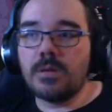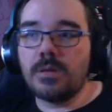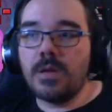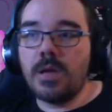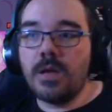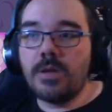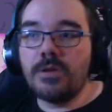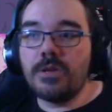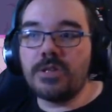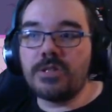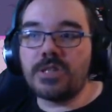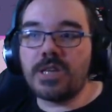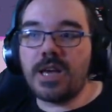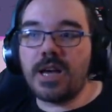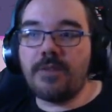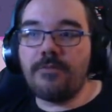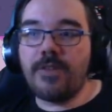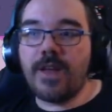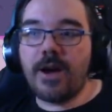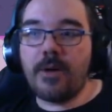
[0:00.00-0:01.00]
You can see
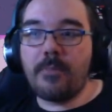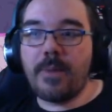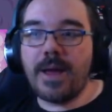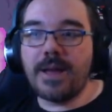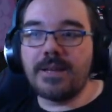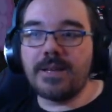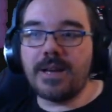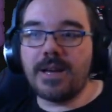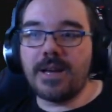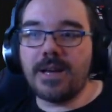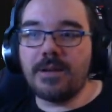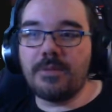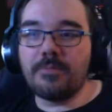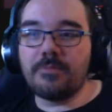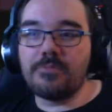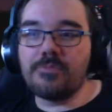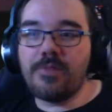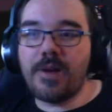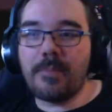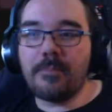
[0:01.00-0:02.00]
I've now made a
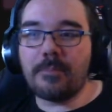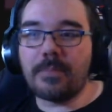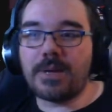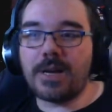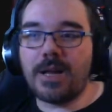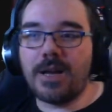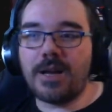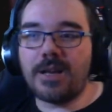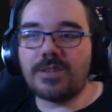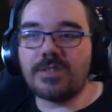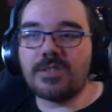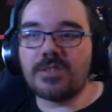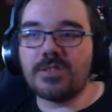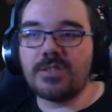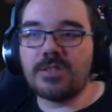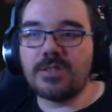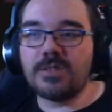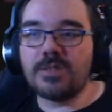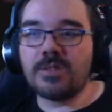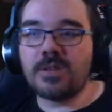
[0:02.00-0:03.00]
ramp glass
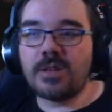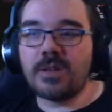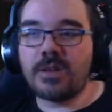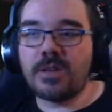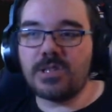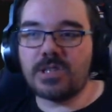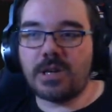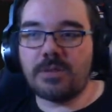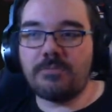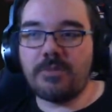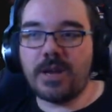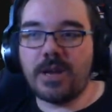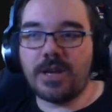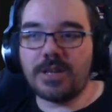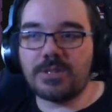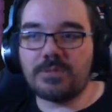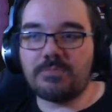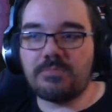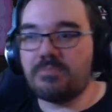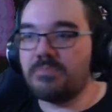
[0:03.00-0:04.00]
because I've
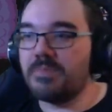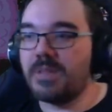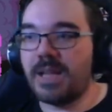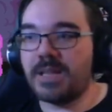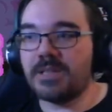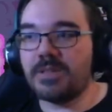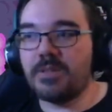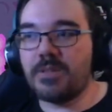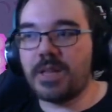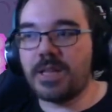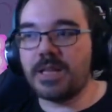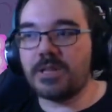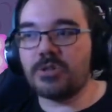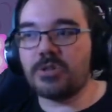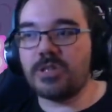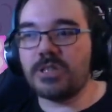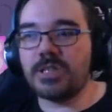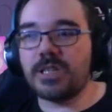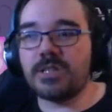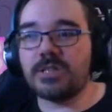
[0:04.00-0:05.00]
realised that's a thing that should
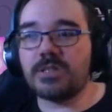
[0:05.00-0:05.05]
exist.